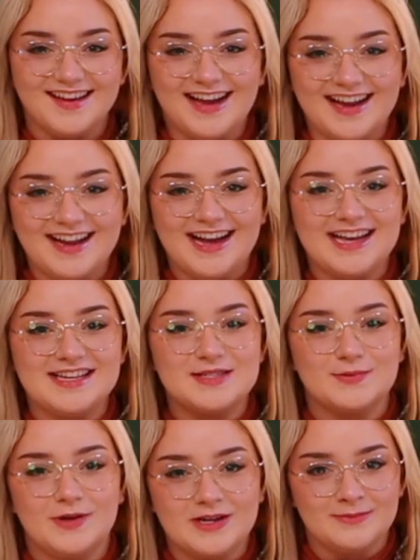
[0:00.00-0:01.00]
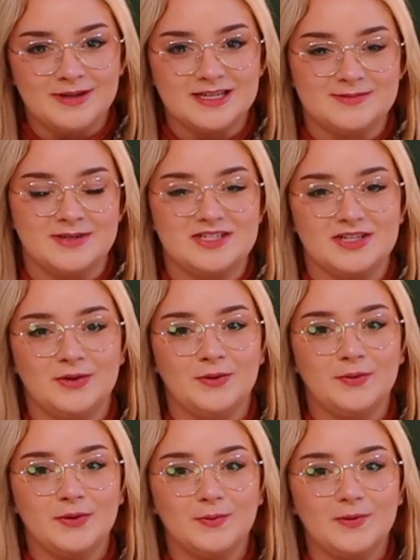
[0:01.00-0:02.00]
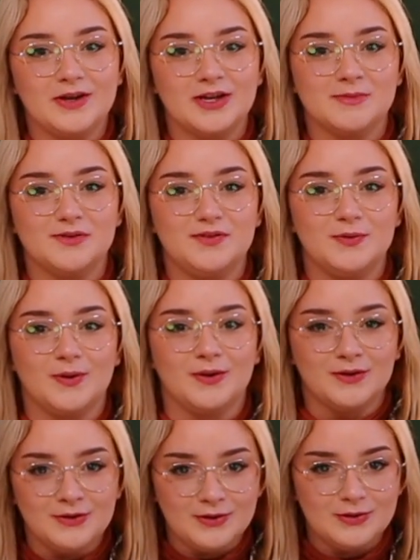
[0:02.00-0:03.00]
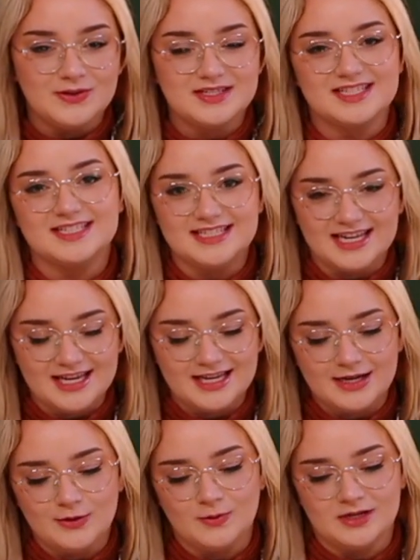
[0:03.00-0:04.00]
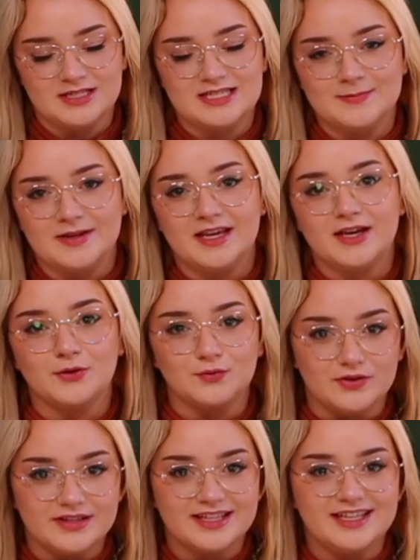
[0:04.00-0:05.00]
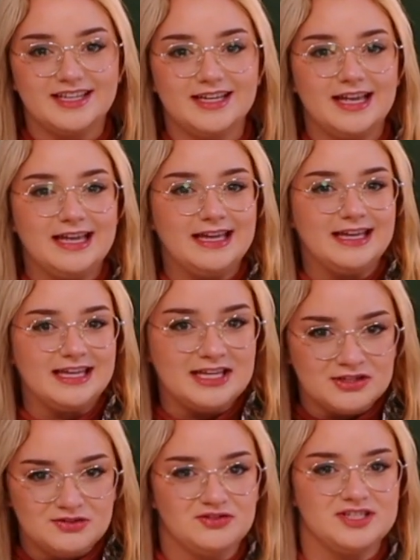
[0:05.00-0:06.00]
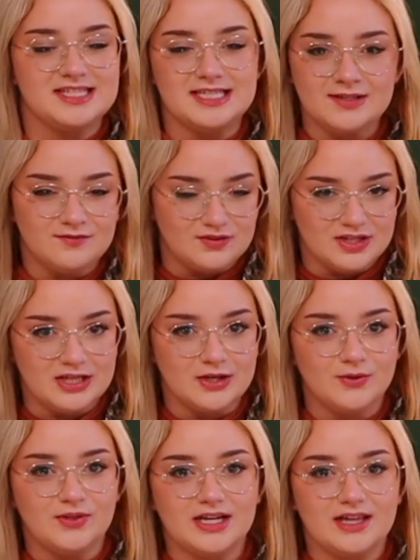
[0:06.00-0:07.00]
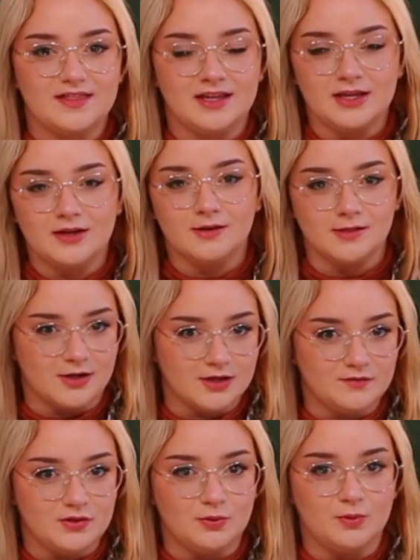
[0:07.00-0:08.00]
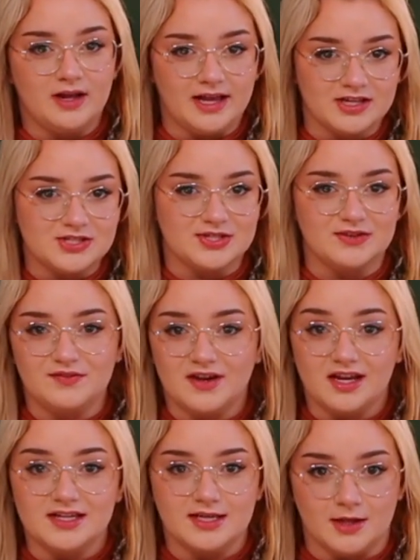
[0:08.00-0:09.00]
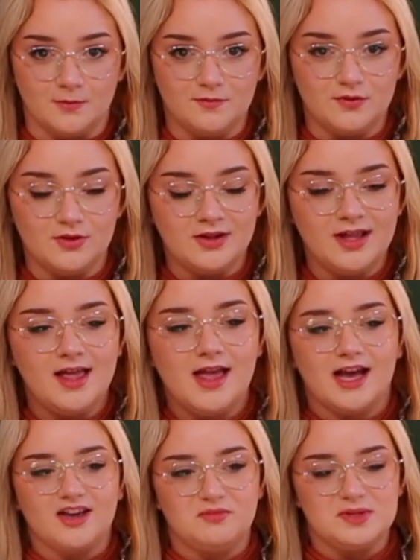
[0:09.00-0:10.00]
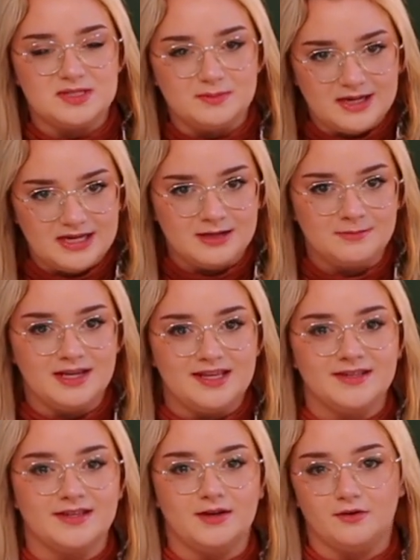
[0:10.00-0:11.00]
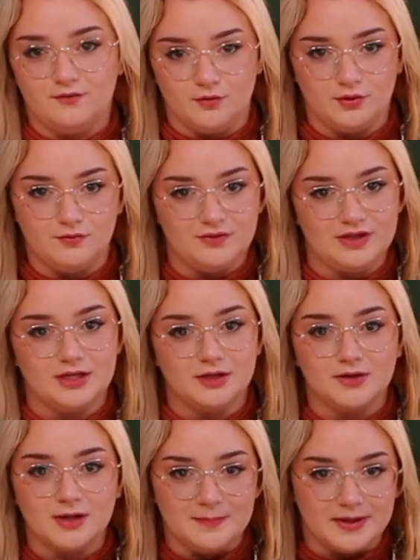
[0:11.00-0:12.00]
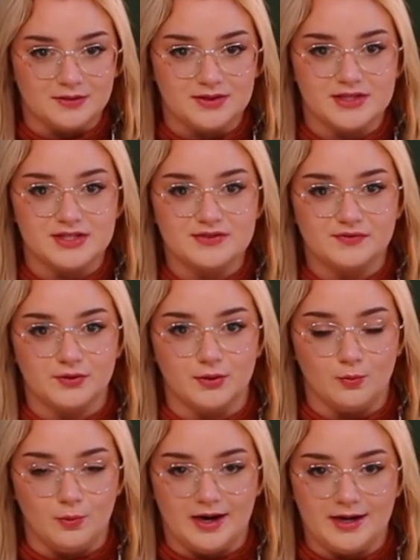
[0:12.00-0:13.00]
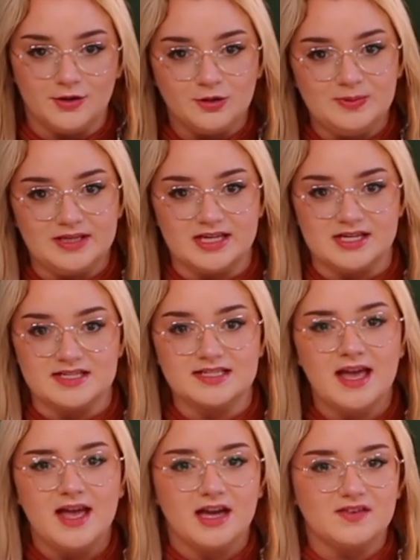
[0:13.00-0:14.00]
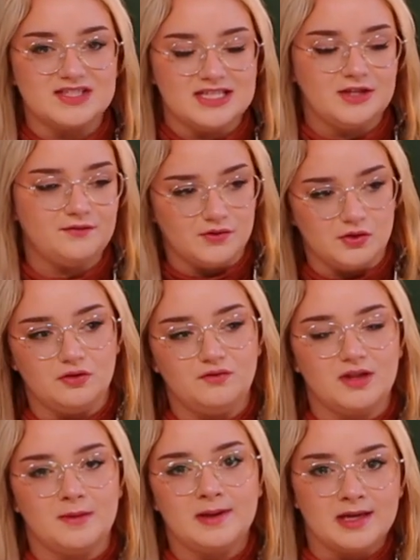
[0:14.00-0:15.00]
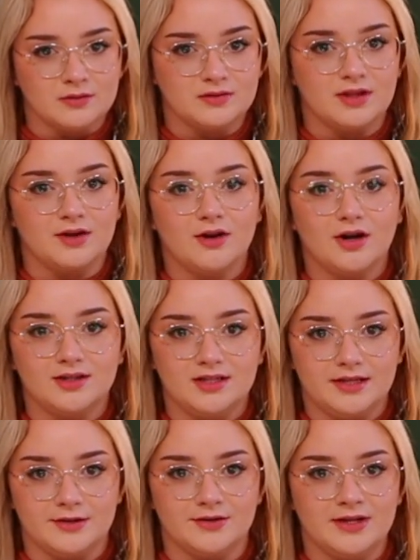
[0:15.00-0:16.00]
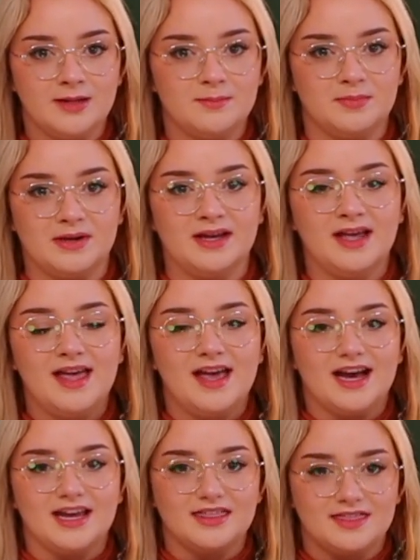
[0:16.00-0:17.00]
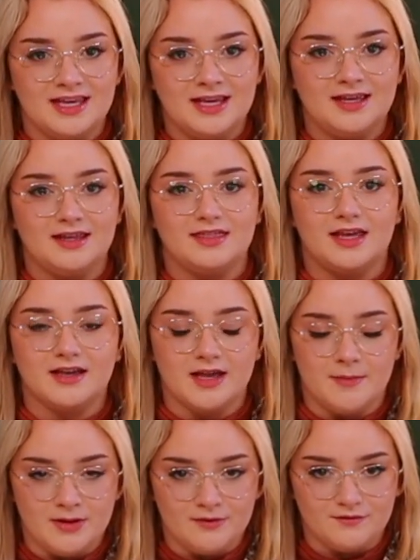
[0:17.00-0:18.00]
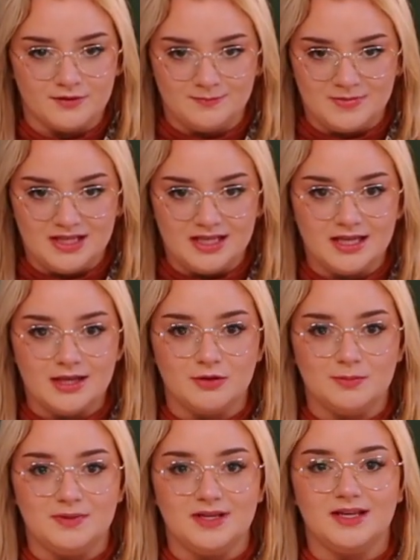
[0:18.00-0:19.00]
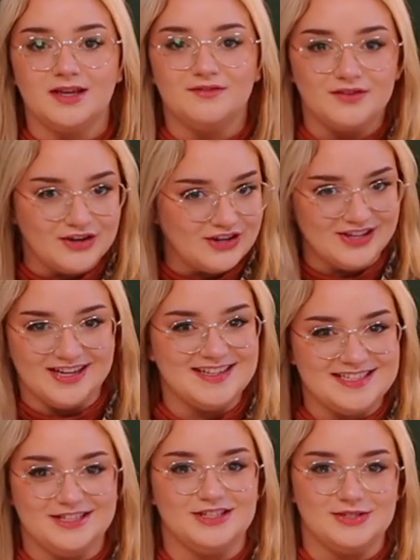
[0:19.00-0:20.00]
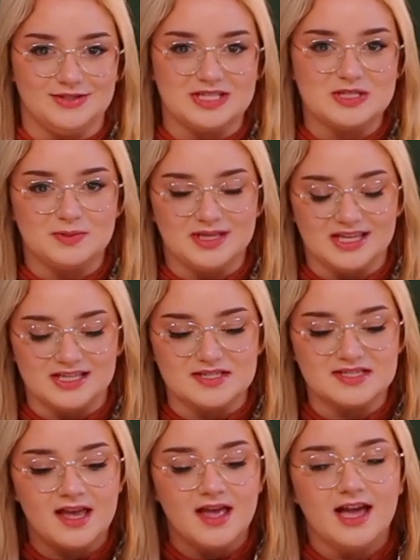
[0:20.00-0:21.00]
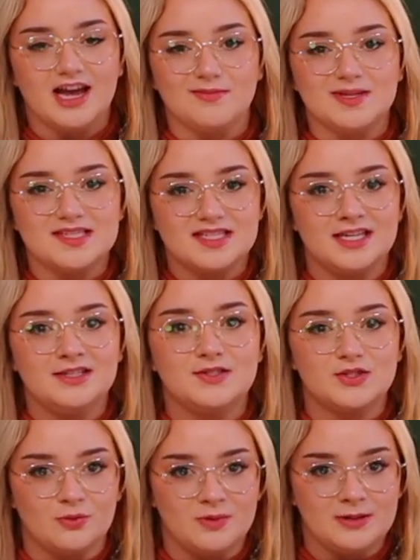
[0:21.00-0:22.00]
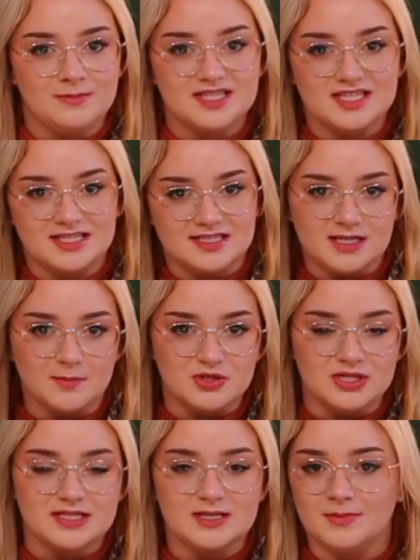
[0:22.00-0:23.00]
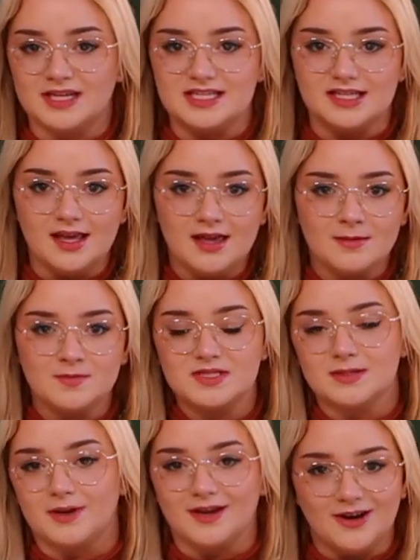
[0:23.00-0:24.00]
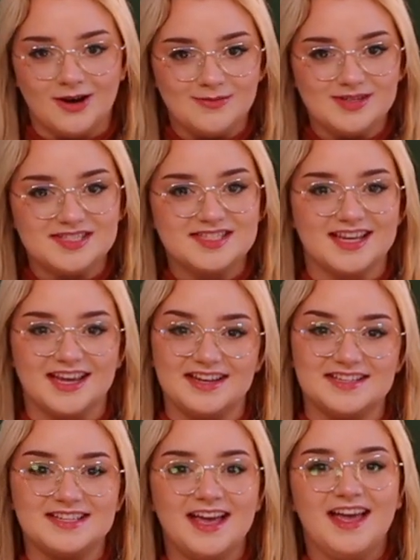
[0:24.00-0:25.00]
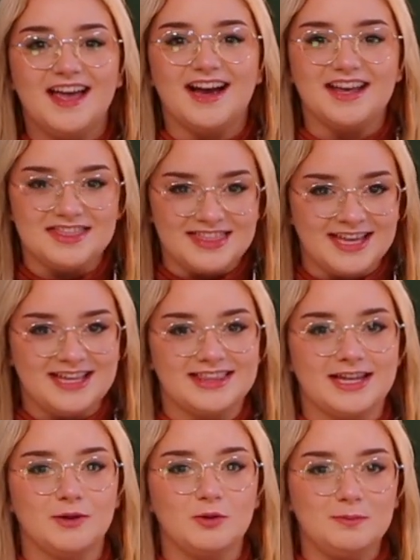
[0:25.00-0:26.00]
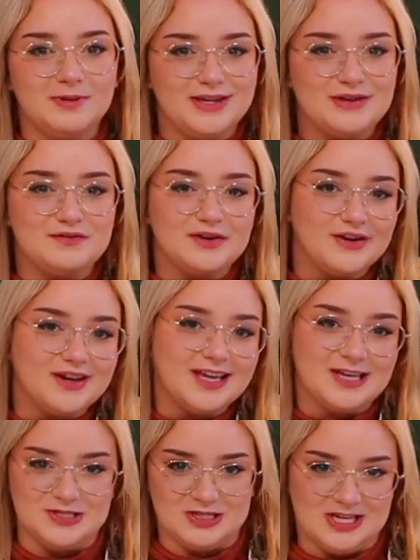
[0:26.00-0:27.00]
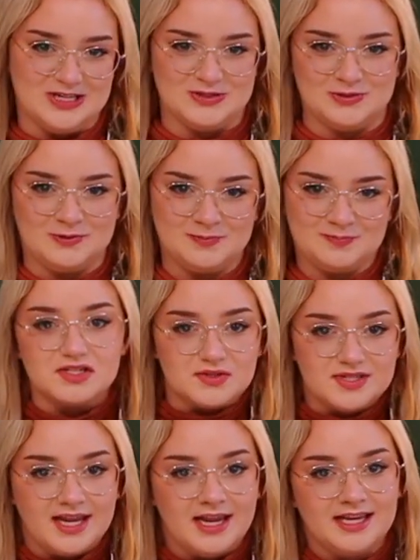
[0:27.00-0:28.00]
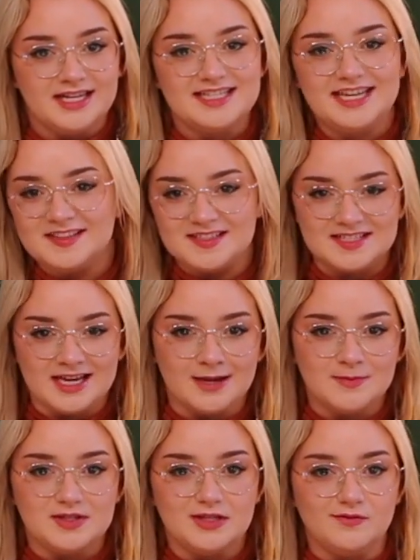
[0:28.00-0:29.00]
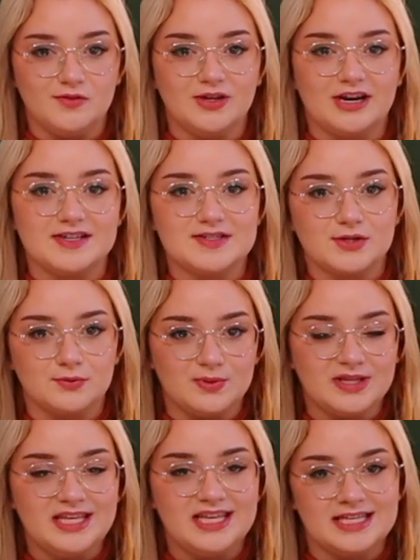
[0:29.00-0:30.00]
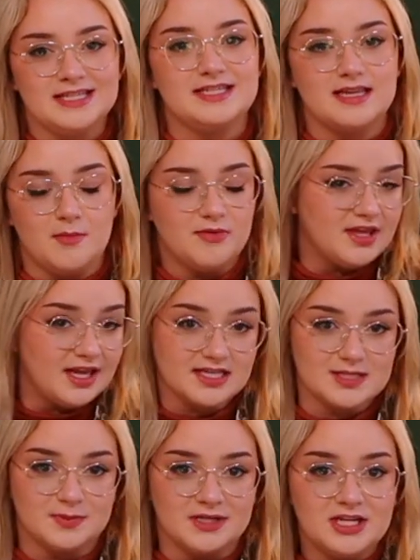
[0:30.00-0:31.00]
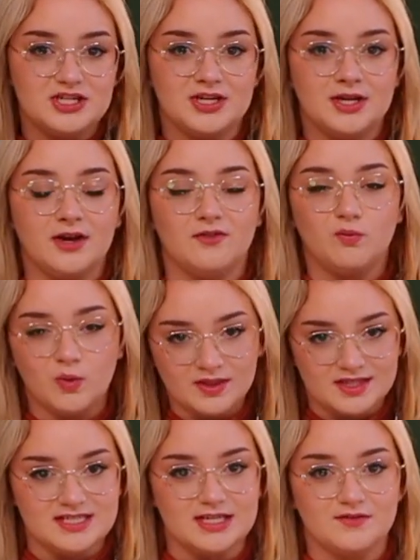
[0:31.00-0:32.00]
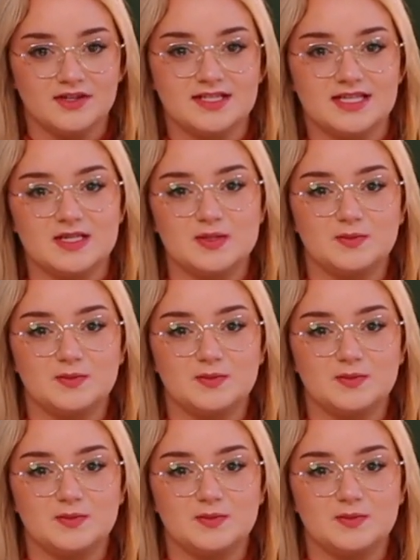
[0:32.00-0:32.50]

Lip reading: Hi guys, welcome back to my channel, or welcome if you are new. Today I wanted to make a really interesting video that I think a lot of you will actually find helpful. I've been debating making like a full video about this for a while because I've seen a few of them out there on the internet, but I think that coming from me, it would be a very good idea to do this because I've been seeing so many misconceptions in my DMs, in my comments, and I think that it will be very educational. So today I'm going to take the time to give you guys a really in-depth explanation of what the difference is